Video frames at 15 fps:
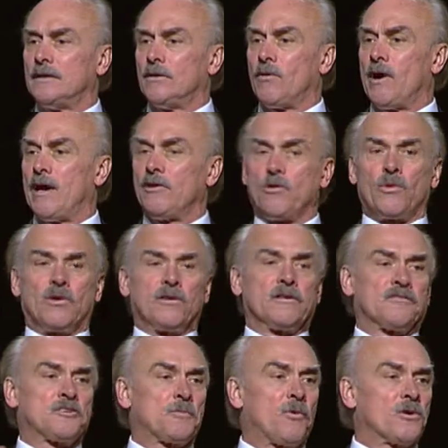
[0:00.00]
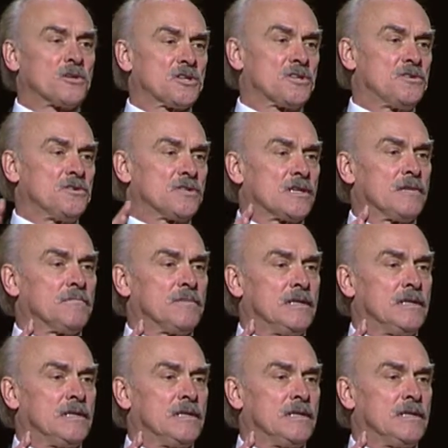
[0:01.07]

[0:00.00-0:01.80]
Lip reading: Why in the world of sports do some